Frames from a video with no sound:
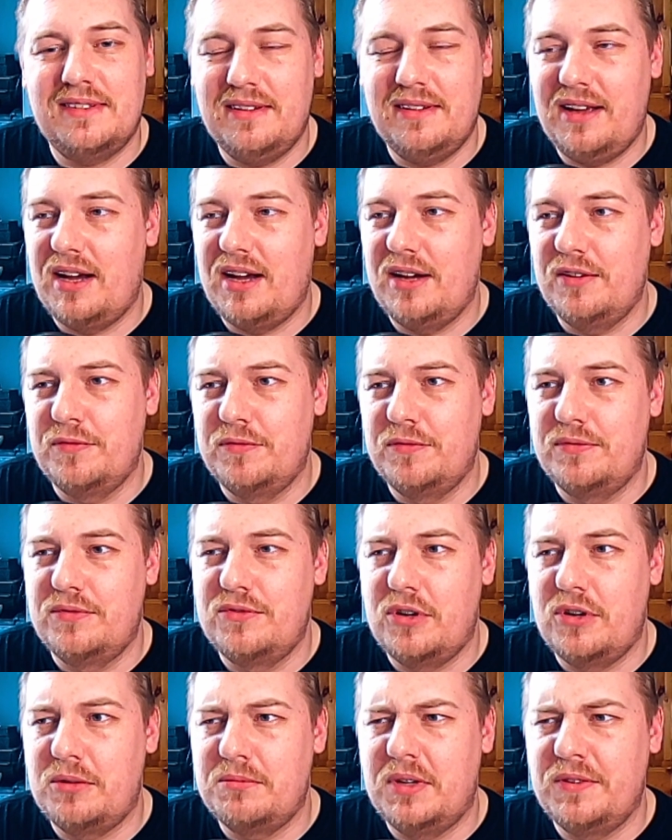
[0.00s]
I've
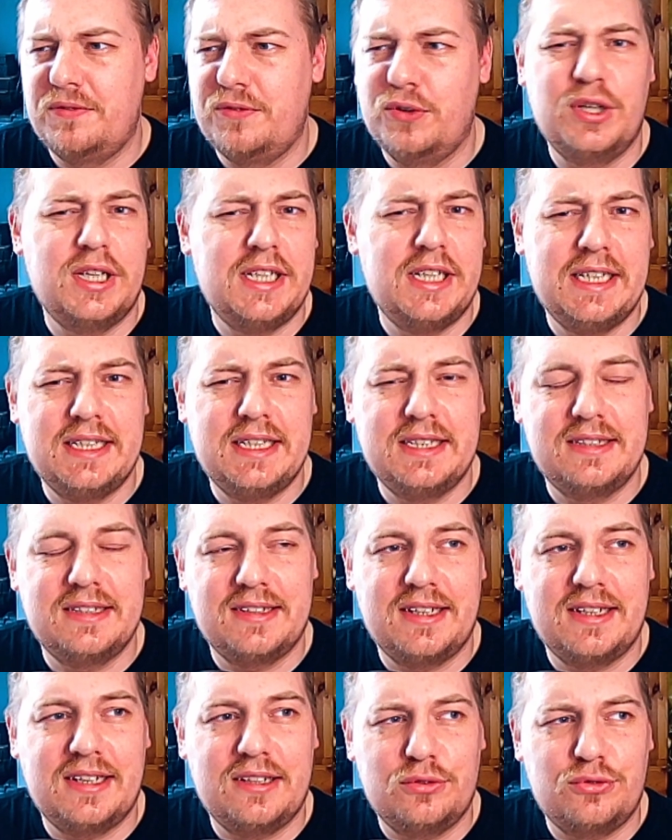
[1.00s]
dropped my foot in it and
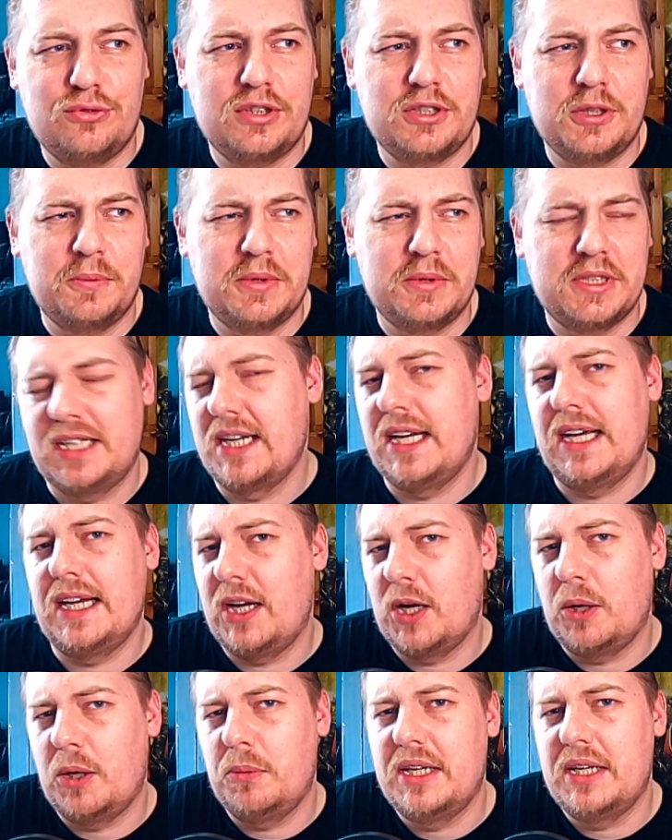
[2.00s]
said I'll dress up as a night
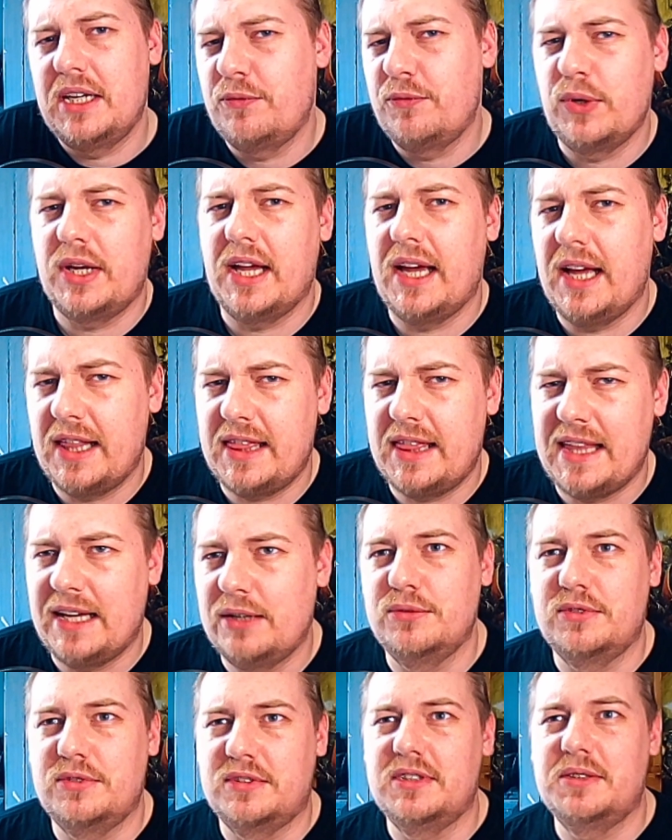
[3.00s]
goblin if we get
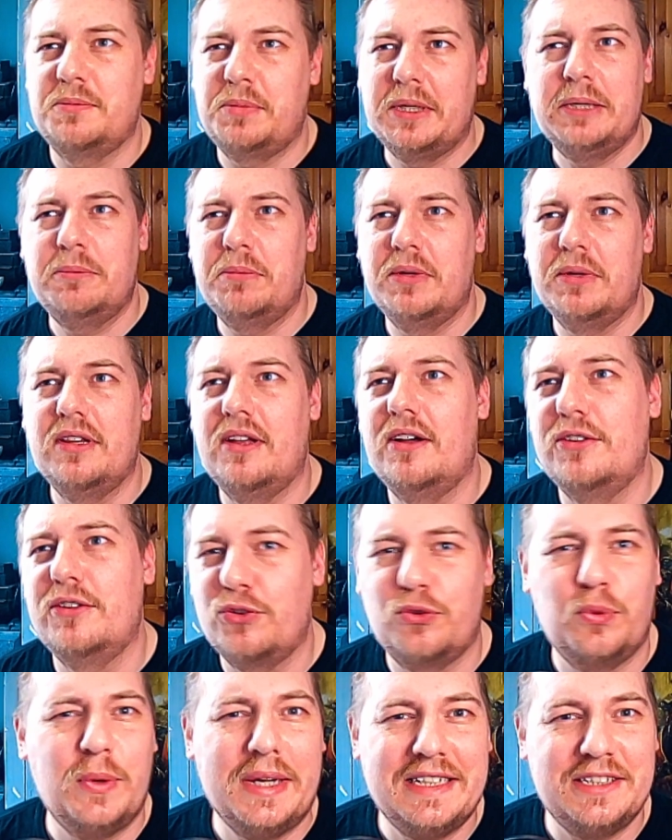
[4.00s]
1,000 people on
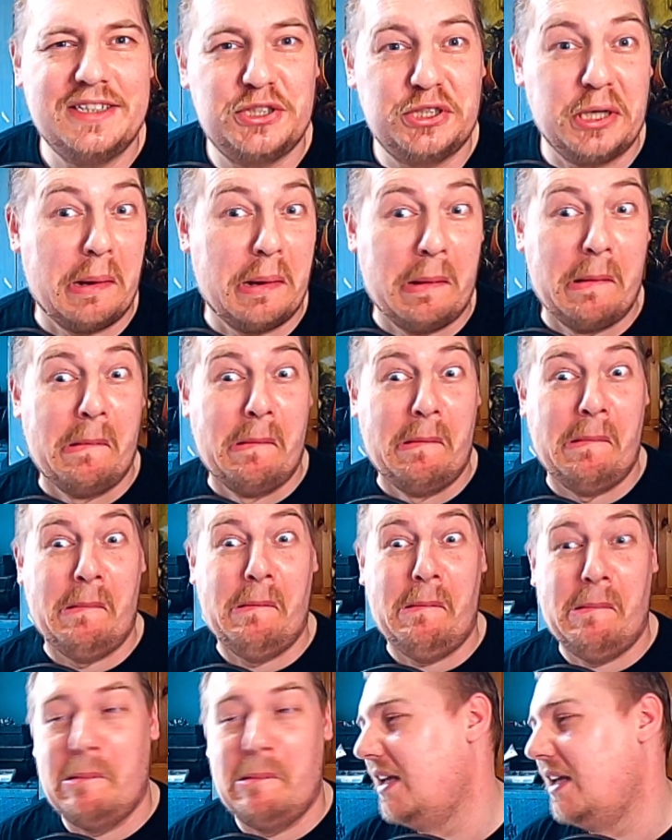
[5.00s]
Twitch.
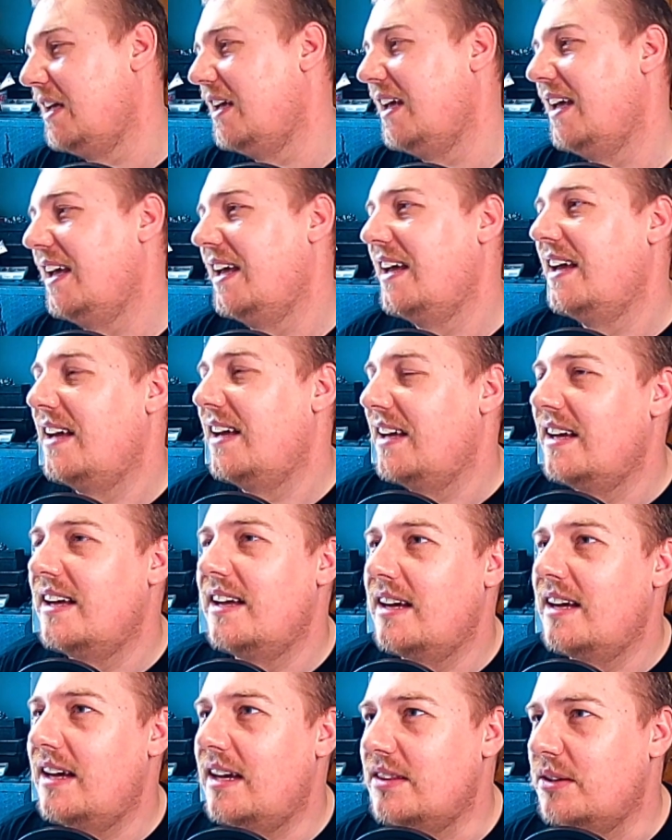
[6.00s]
And
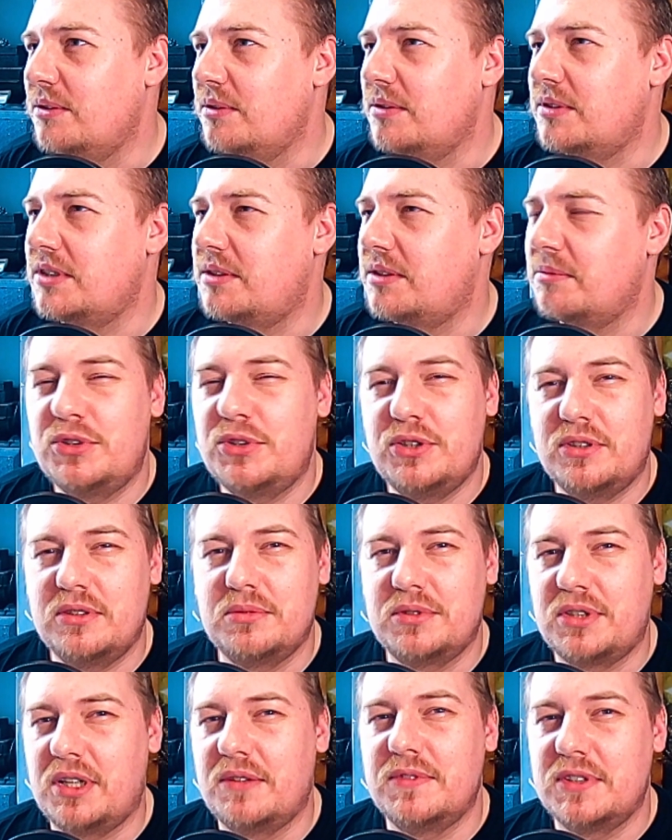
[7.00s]
I'm sure there
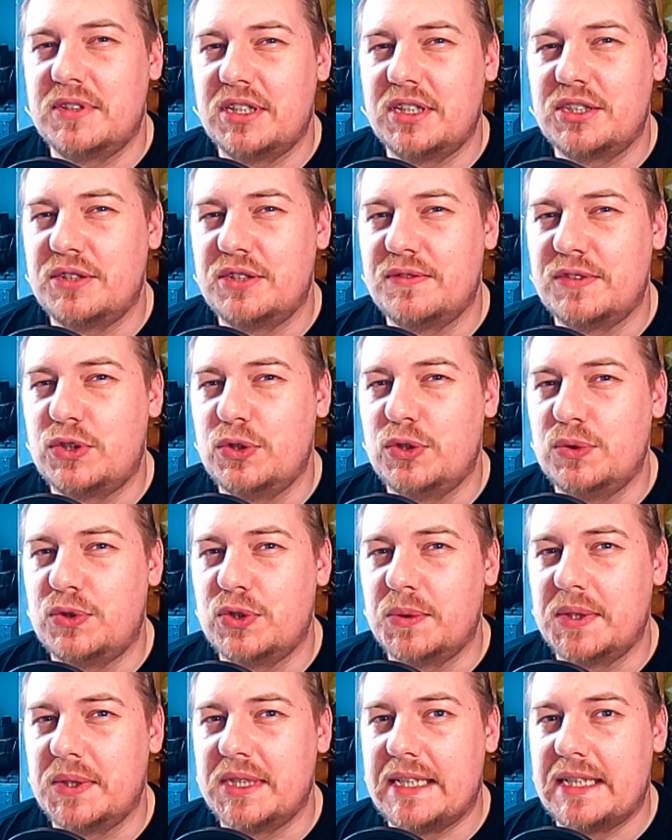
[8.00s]
was a conversation of a
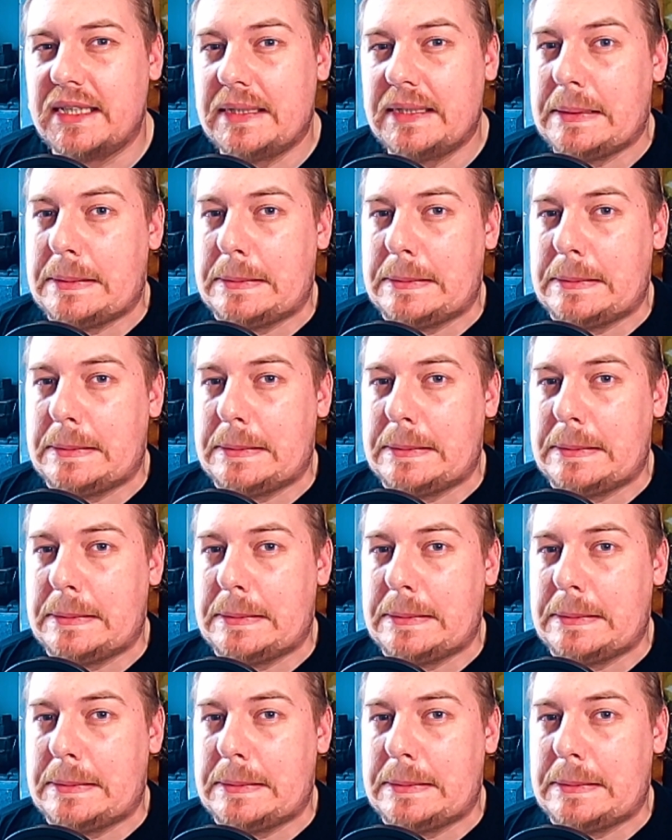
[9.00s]
tutu in there.